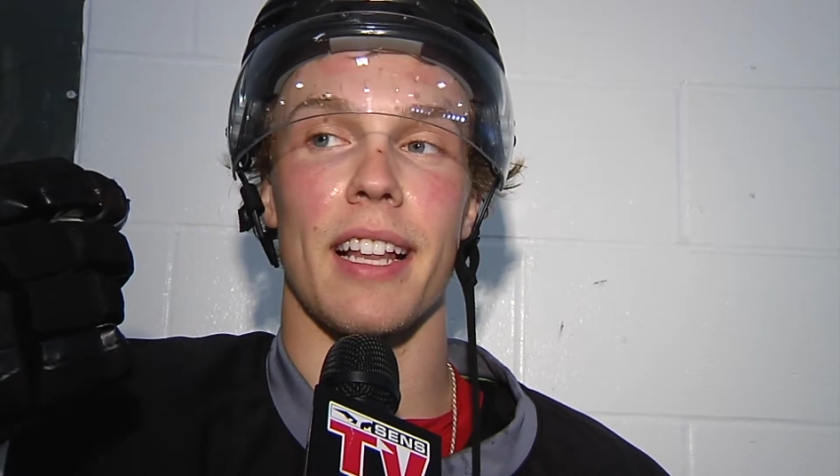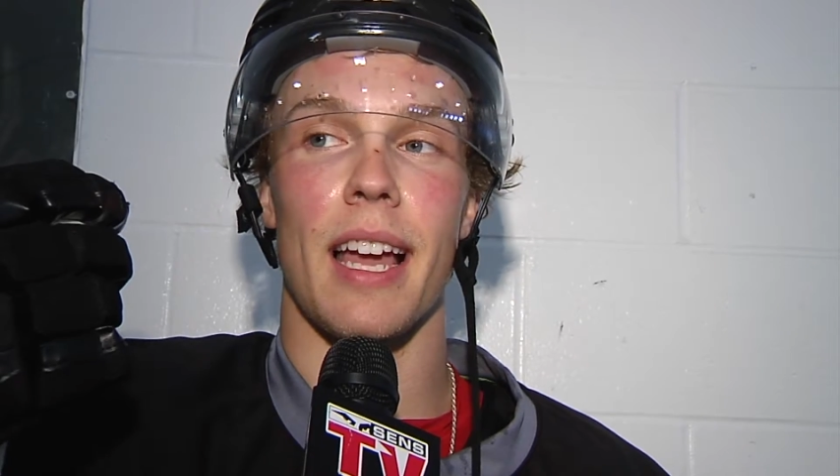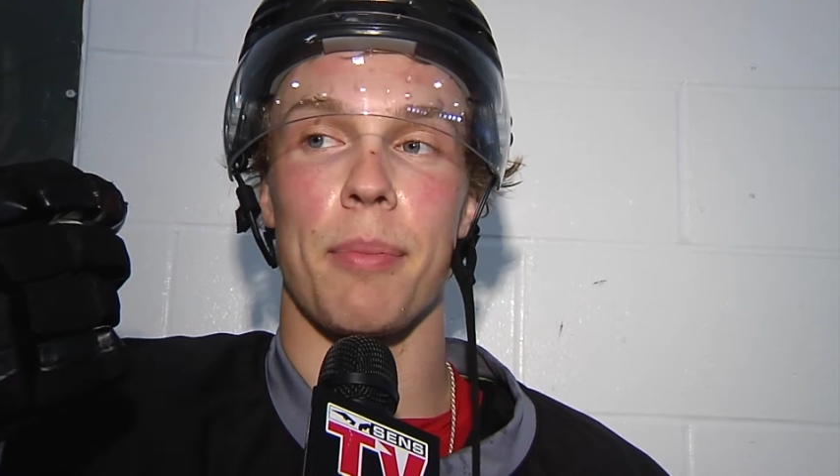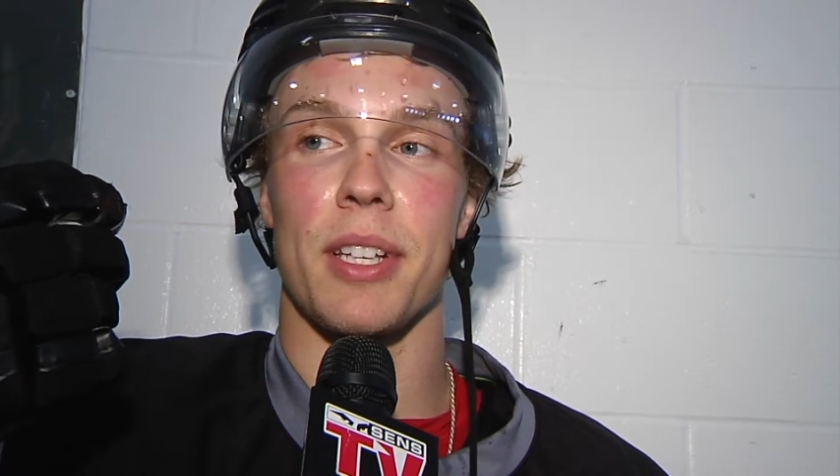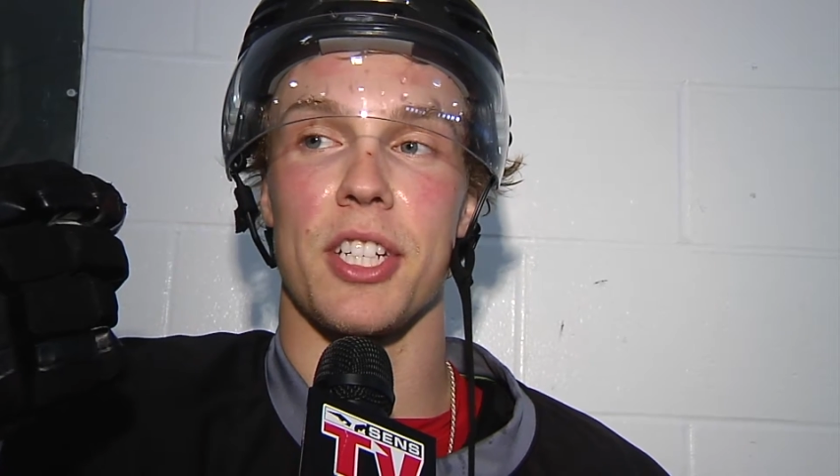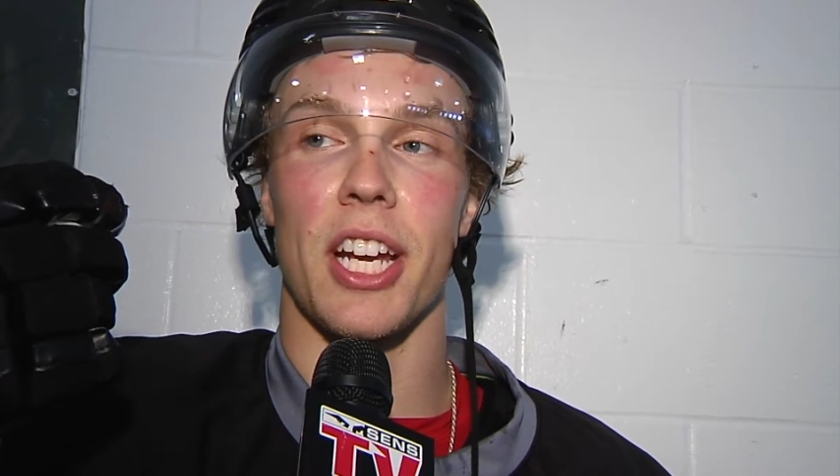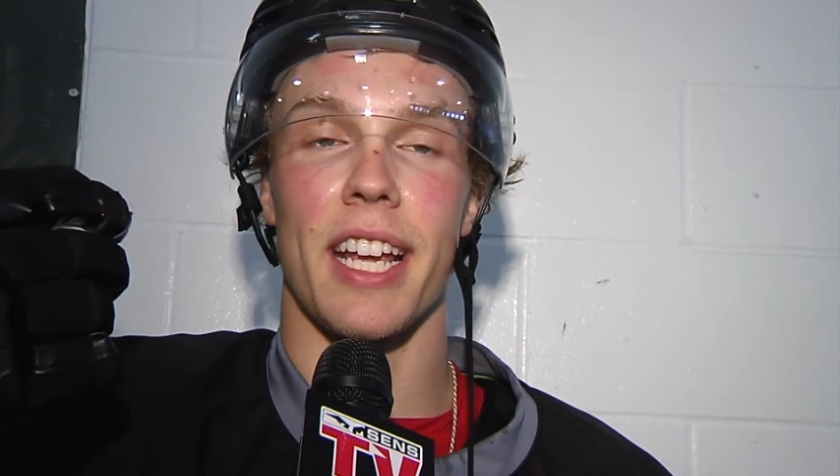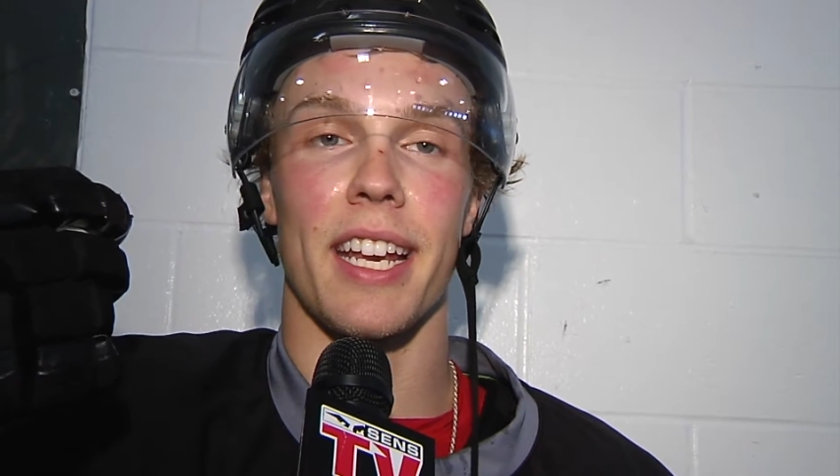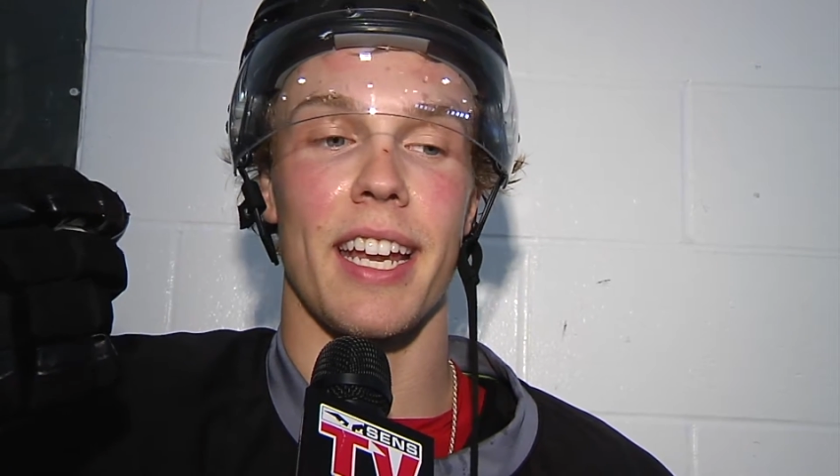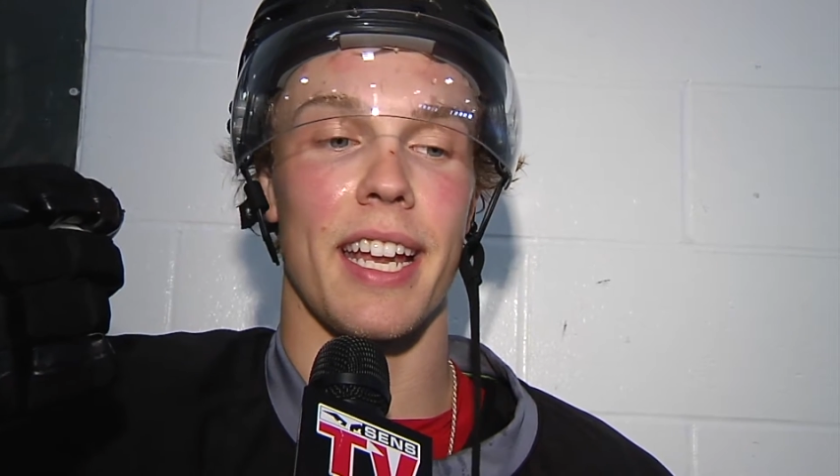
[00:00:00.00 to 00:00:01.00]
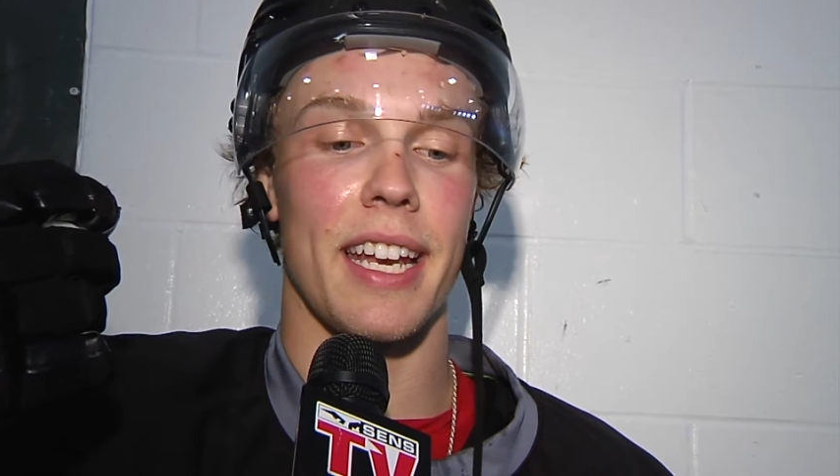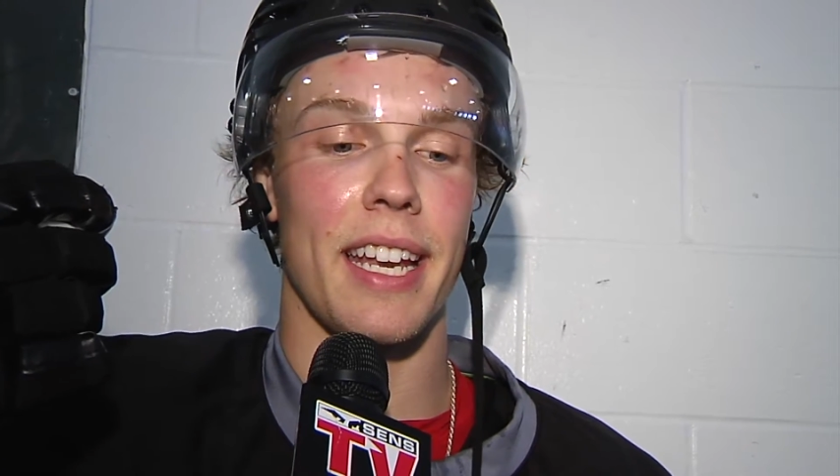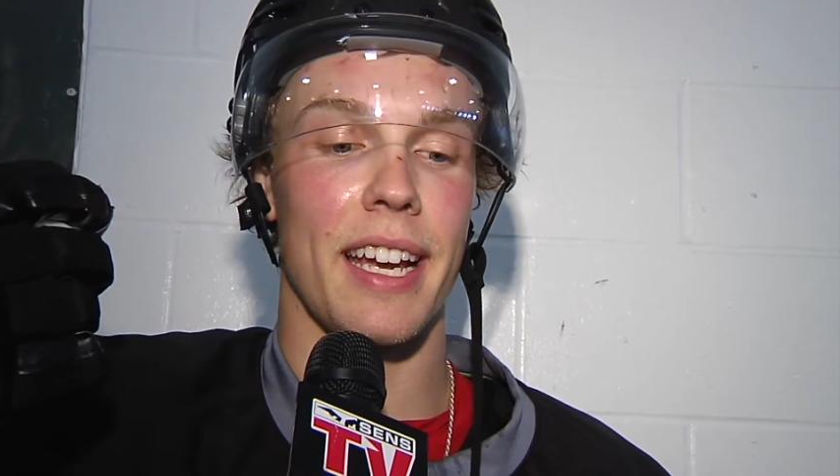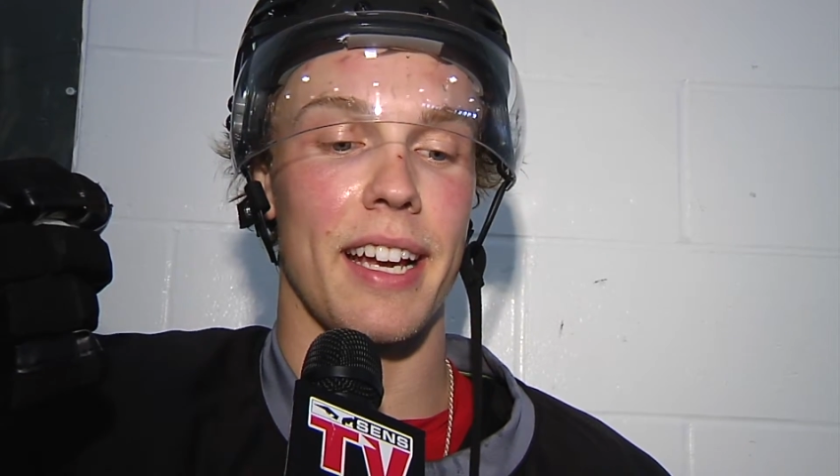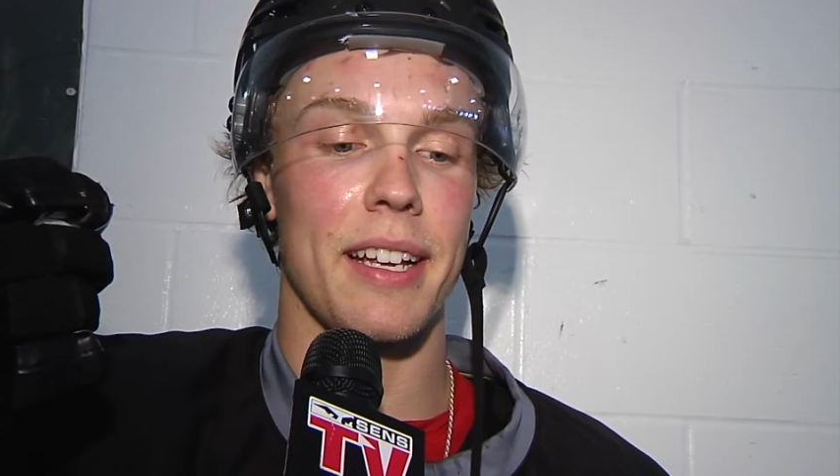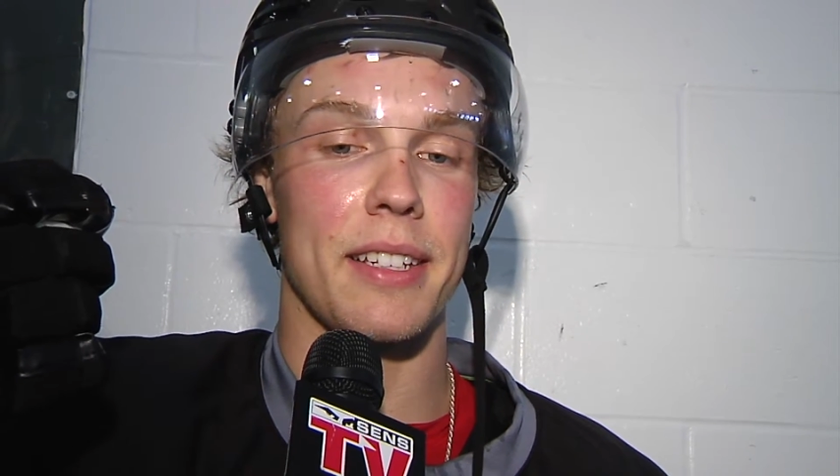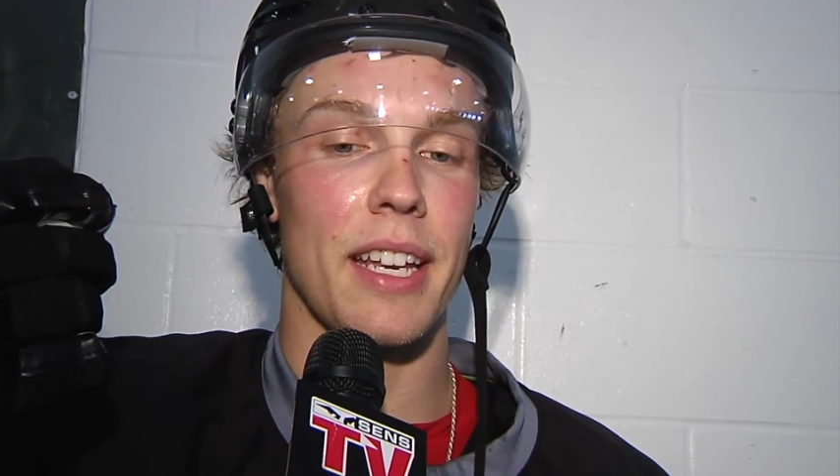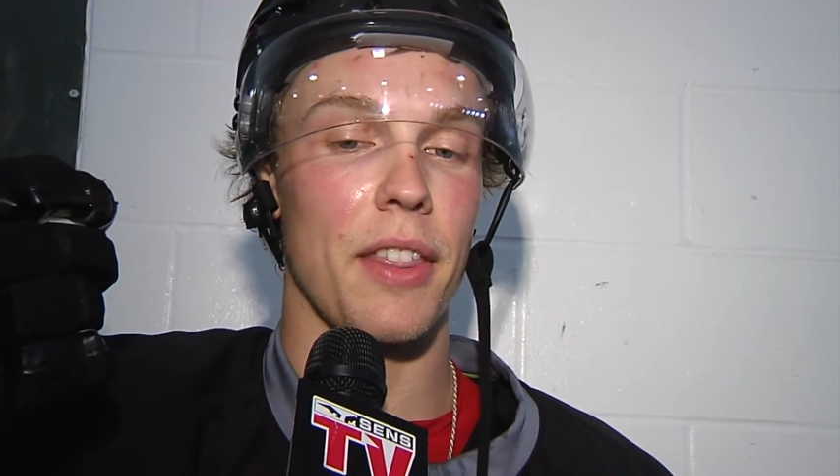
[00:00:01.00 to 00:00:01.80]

a lap with the chicken and uh,